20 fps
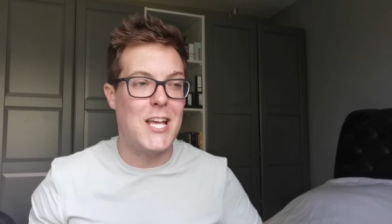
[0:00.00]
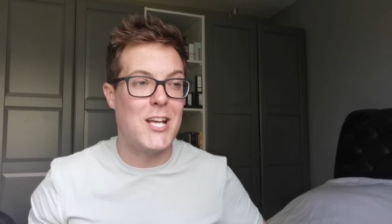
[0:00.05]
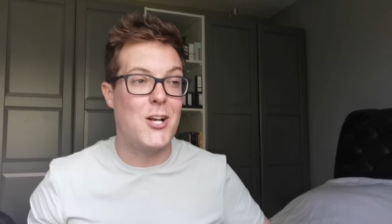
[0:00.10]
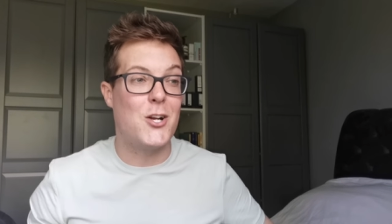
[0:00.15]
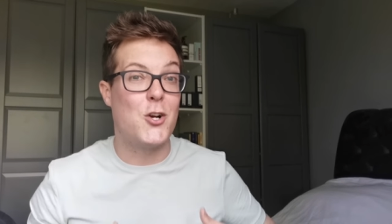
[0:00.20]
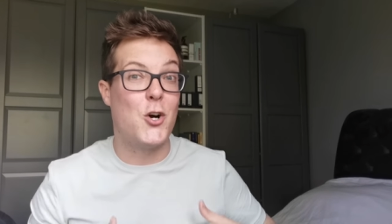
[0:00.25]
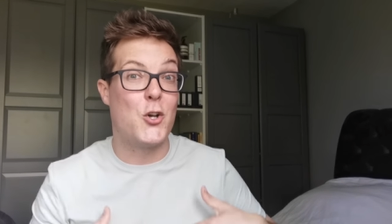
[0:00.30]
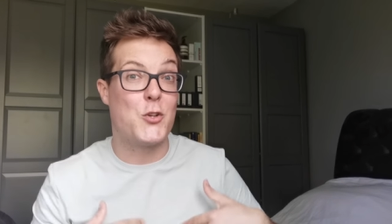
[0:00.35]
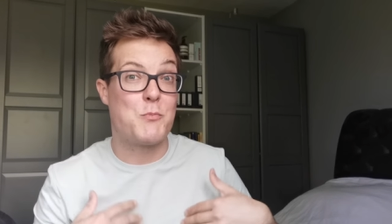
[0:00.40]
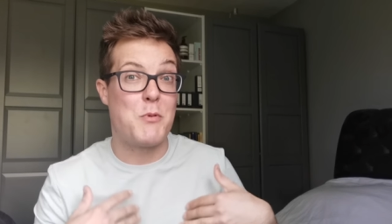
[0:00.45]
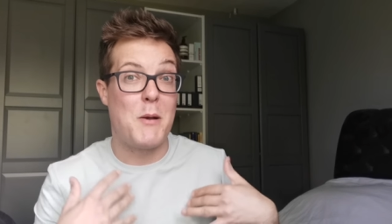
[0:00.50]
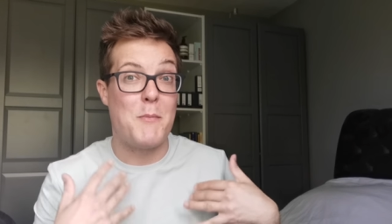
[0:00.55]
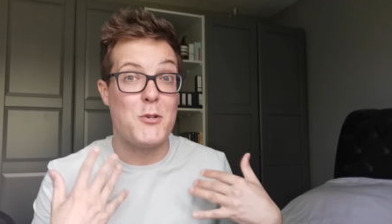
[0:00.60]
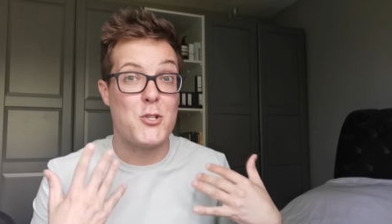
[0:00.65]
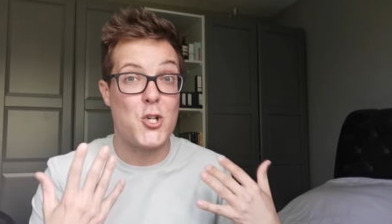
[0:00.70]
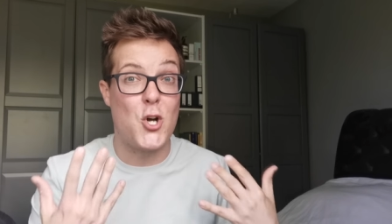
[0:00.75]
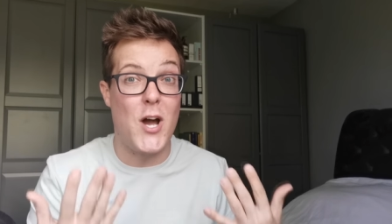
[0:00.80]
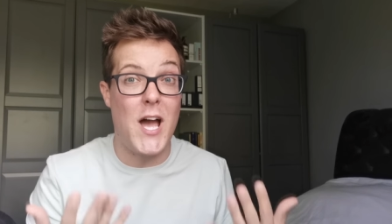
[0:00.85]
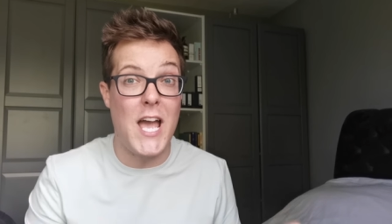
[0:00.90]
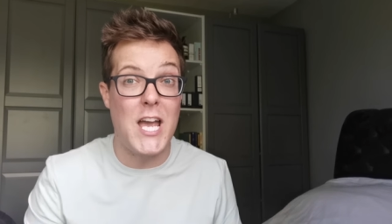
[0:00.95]
it can cause
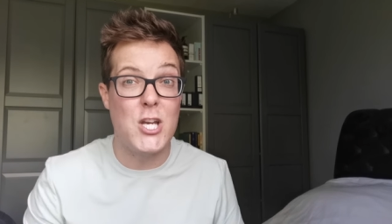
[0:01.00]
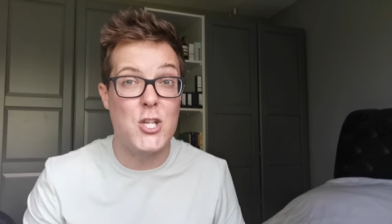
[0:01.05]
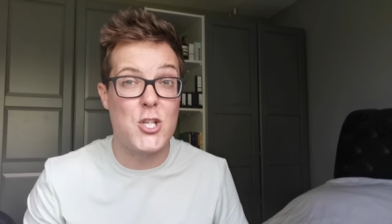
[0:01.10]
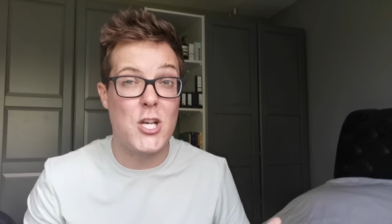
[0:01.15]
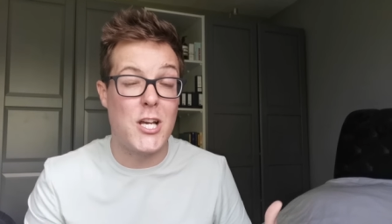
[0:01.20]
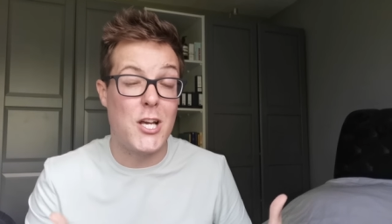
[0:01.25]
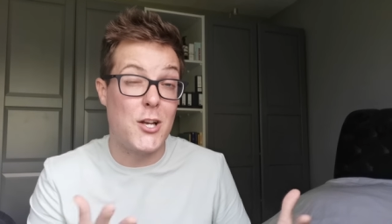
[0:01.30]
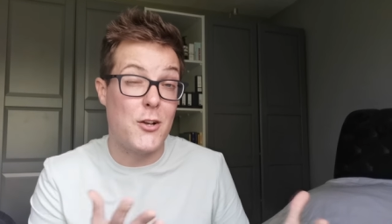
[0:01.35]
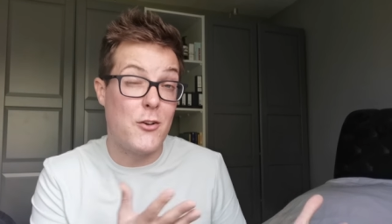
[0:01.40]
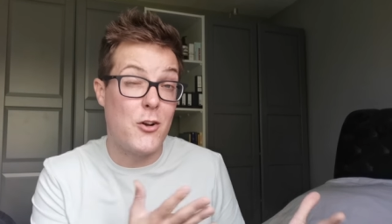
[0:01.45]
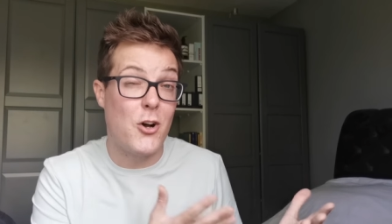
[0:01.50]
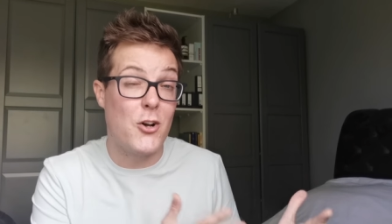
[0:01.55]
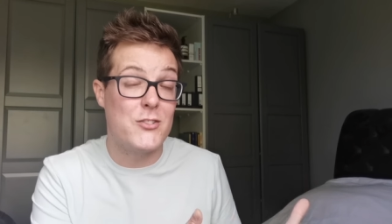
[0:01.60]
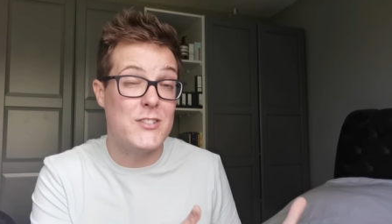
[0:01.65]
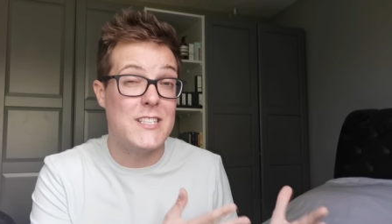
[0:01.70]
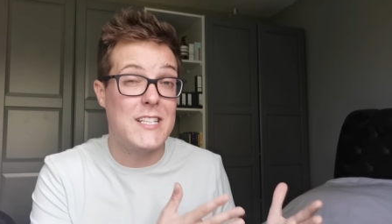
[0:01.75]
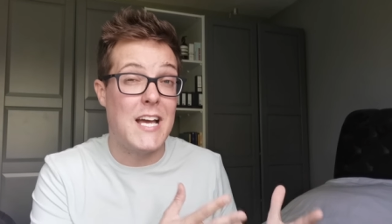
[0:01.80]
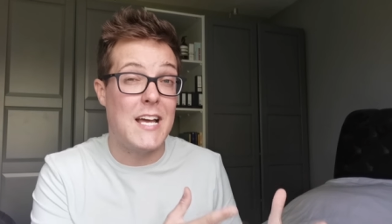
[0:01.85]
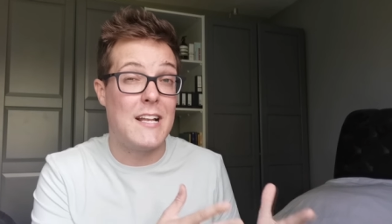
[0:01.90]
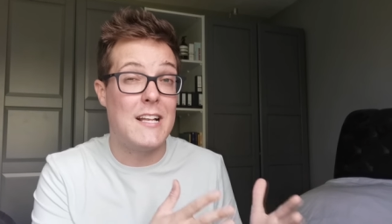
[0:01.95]
premature aging, and of
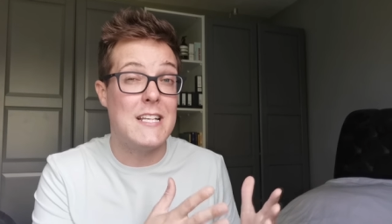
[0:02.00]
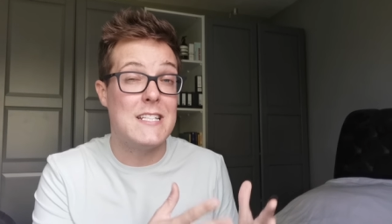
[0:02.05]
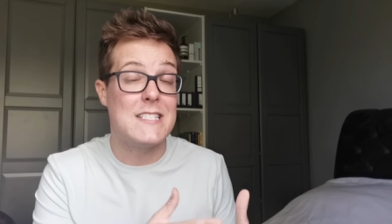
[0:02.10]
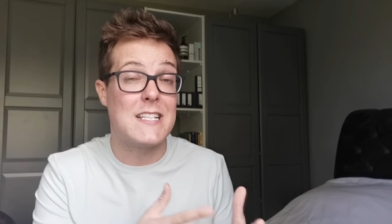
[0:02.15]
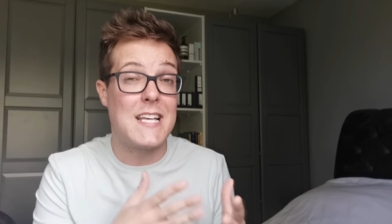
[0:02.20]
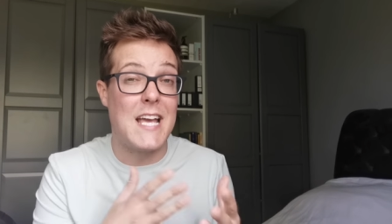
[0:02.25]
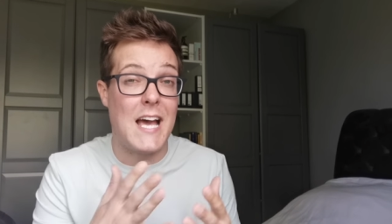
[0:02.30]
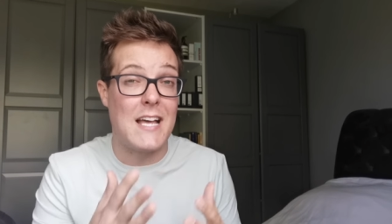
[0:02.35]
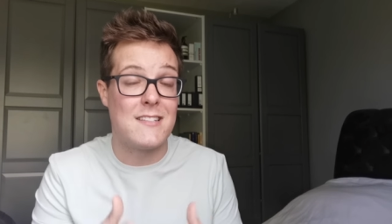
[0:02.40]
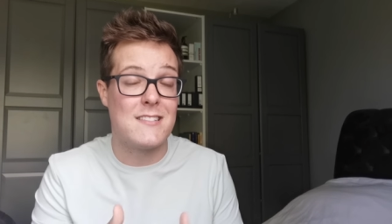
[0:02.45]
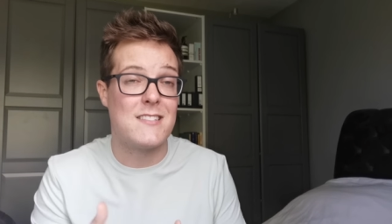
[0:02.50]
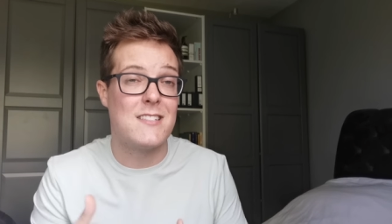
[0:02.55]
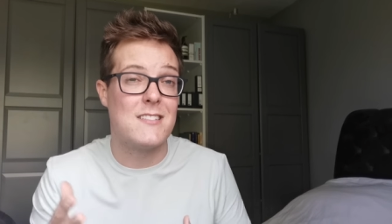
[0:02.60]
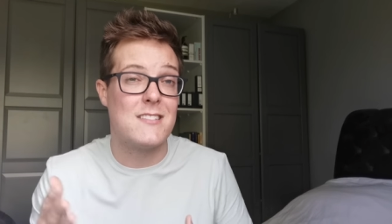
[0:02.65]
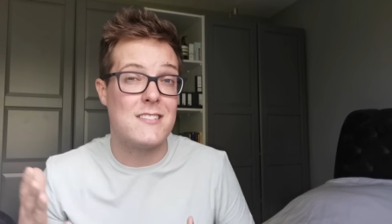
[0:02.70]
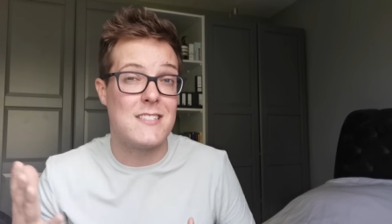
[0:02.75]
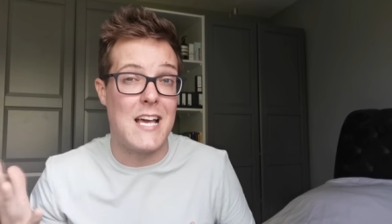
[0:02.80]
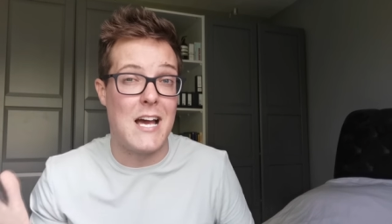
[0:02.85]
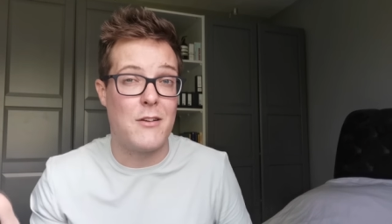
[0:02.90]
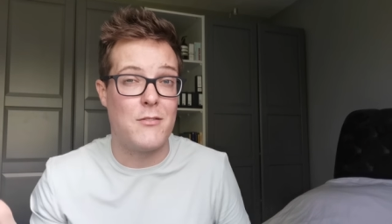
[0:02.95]
course it can lead to
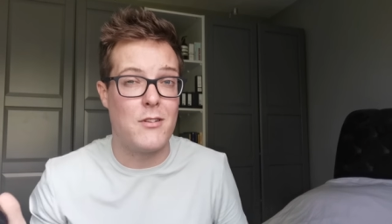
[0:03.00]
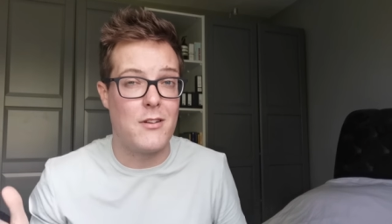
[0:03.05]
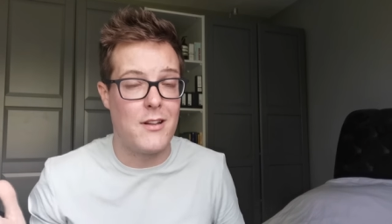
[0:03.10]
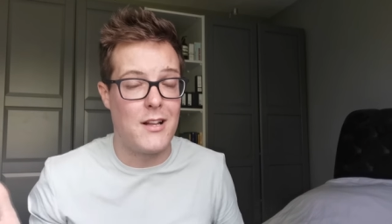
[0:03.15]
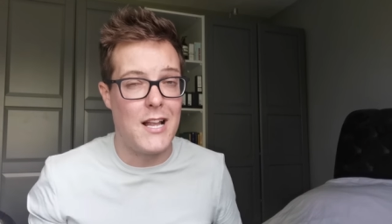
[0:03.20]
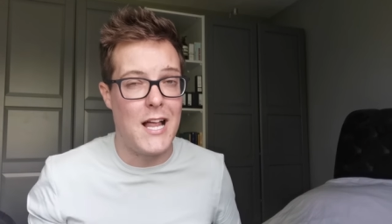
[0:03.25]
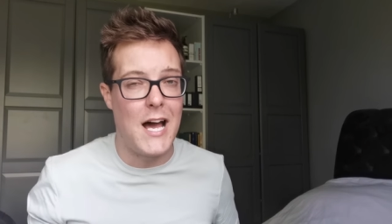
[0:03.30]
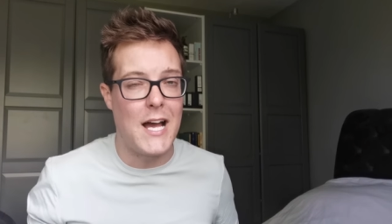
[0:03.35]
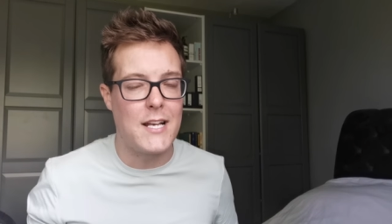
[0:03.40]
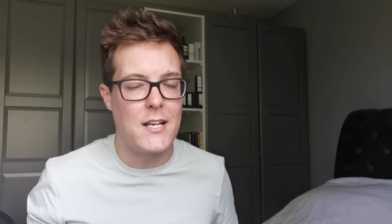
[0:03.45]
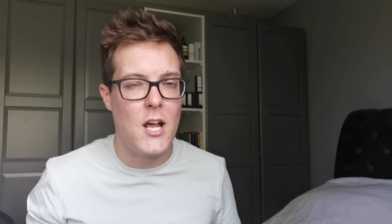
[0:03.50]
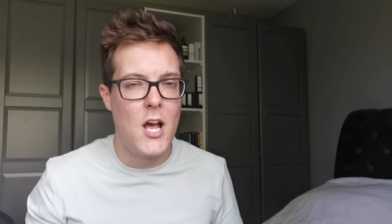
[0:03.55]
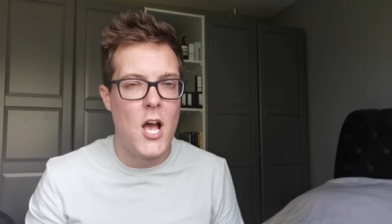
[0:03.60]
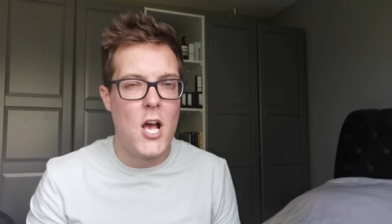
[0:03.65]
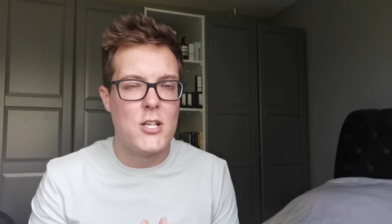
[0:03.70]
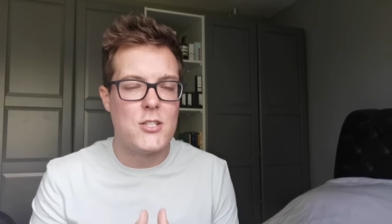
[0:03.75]
cancers down the line.